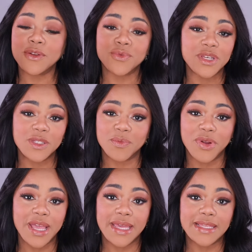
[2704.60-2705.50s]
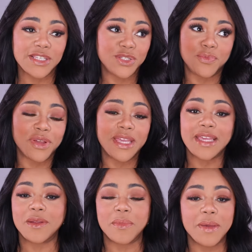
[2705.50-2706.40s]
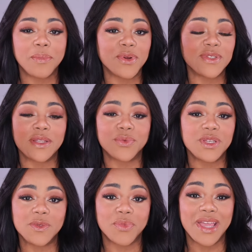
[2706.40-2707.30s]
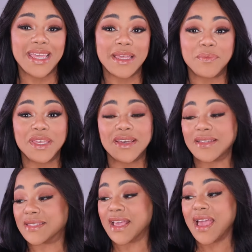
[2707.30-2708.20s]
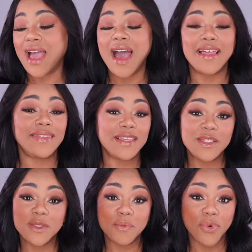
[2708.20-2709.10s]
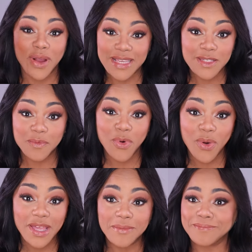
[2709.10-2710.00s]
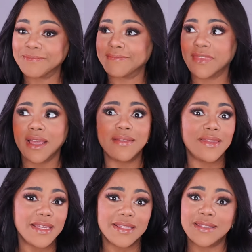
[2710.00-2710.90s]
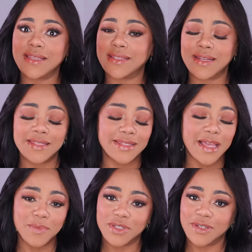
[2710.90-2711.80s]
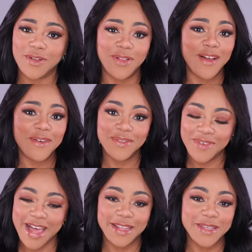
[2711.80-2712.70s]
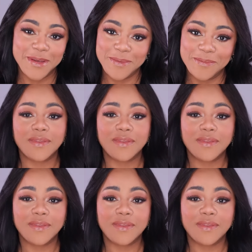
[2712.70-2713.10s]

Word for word: and respraying it, just bringing it in my purse and respraying it because at this price point, this is an exceptional value.